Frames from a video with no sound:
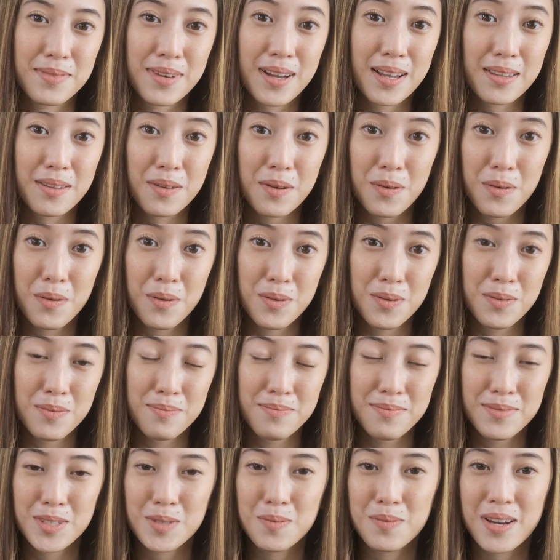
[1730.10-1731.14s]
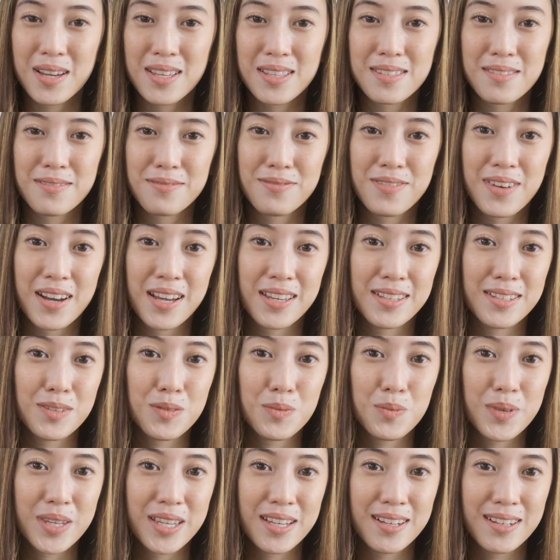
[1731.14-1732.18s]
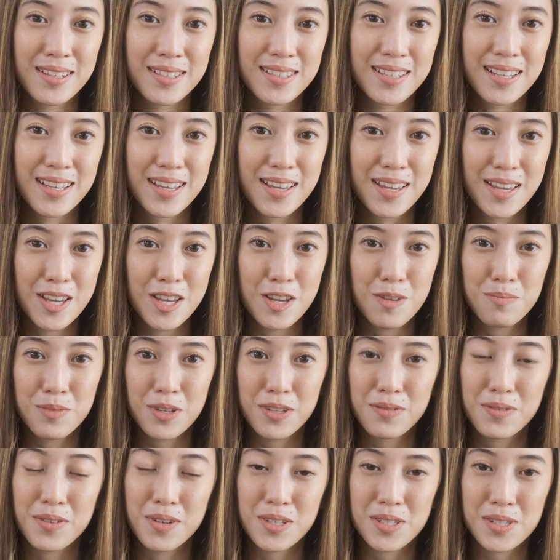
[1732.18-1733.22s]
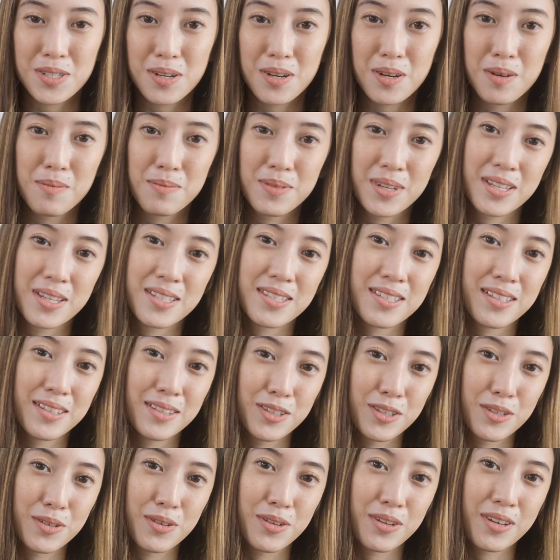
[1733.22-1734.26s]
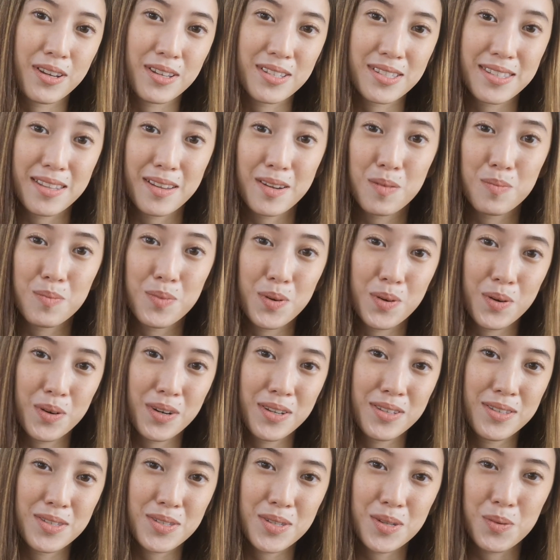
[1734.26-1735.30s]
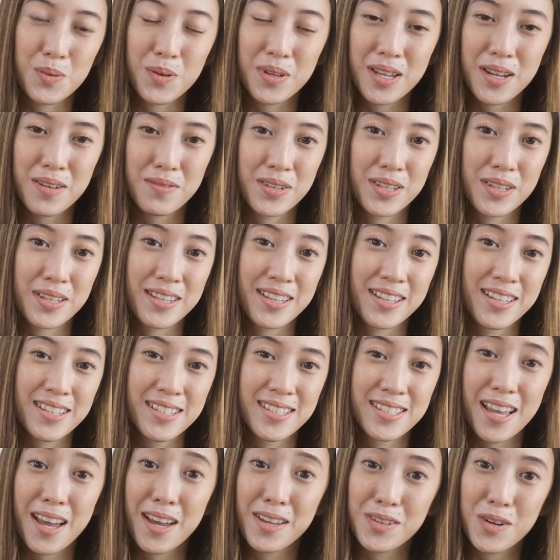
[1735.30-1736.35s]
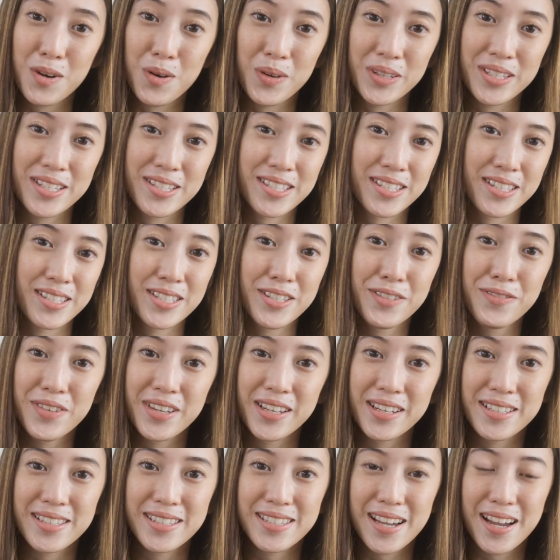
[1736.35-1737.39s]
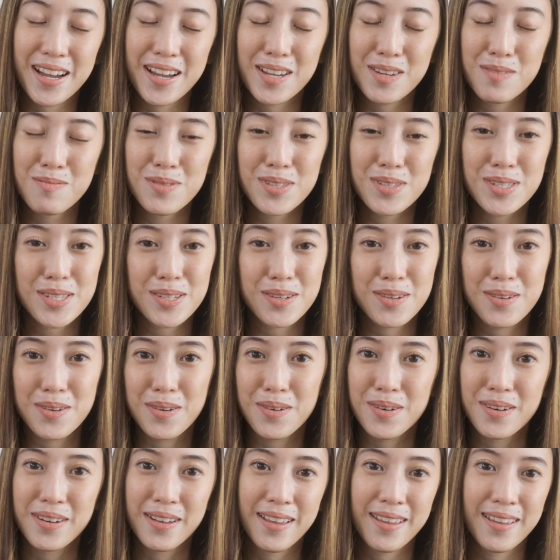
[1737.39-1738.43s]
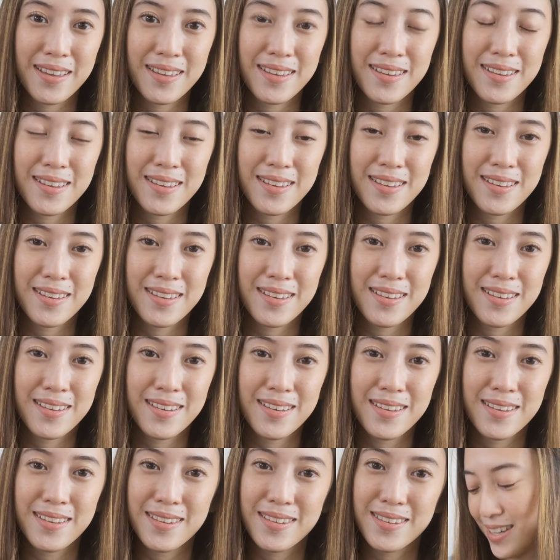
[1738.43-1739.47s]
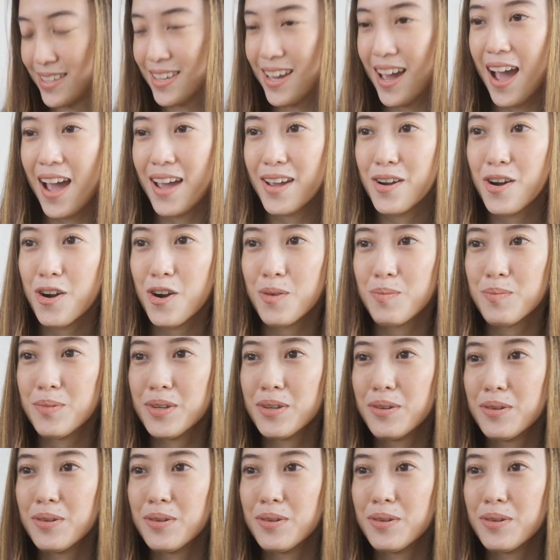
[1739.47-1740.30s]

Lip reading: at home. You might find it weird, but for some they still do because they're bored. So whatever it is, I know it is a difficult time. So yeah, I hope